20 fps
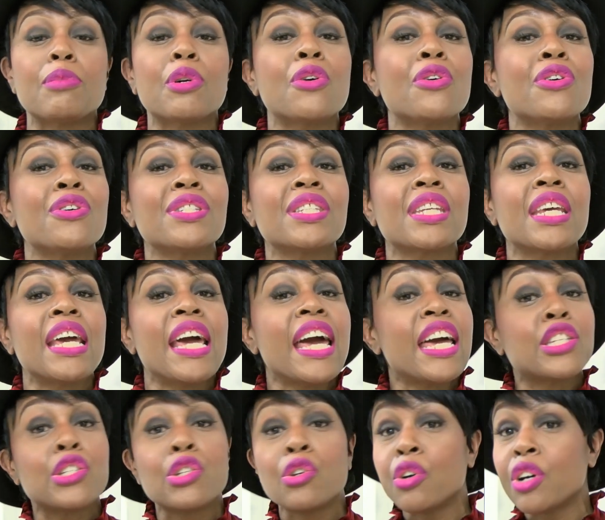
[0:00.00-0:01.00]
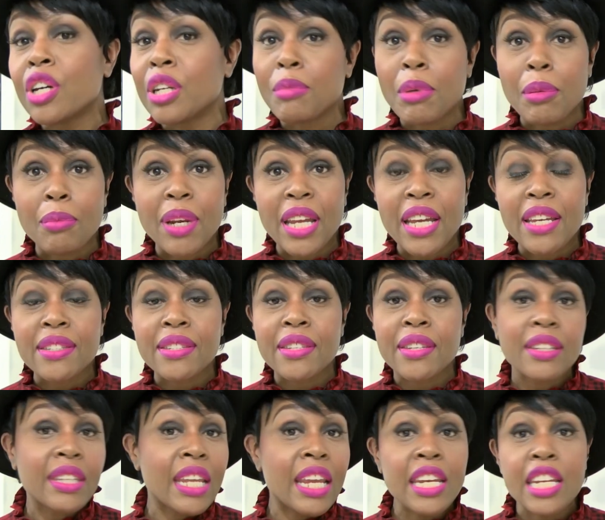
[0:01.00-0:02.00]
because as you're going to be
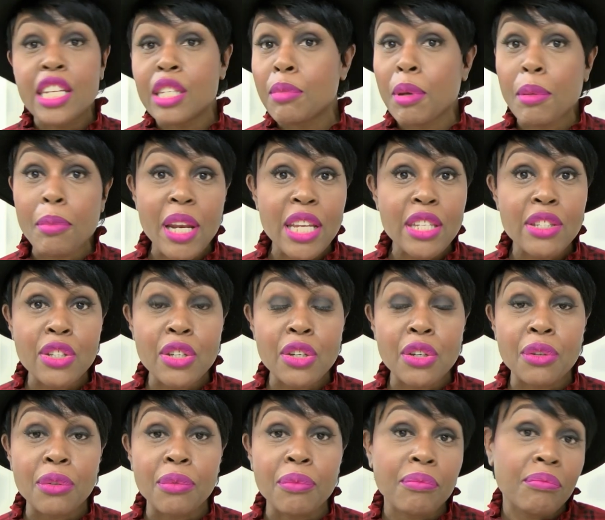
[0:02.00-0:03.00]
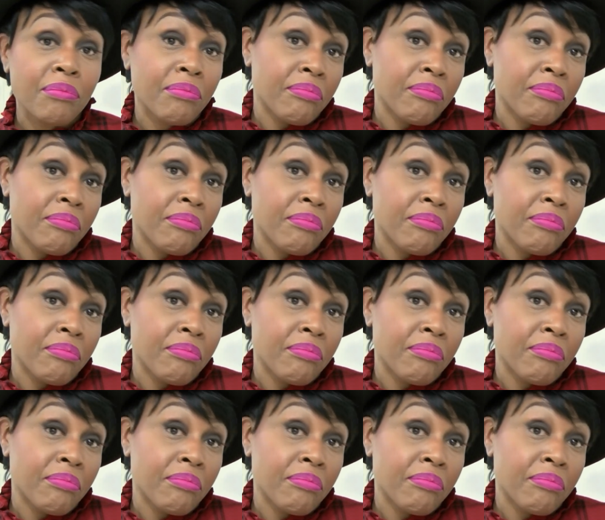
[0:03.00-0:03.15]
blessed, they need to be blessed too.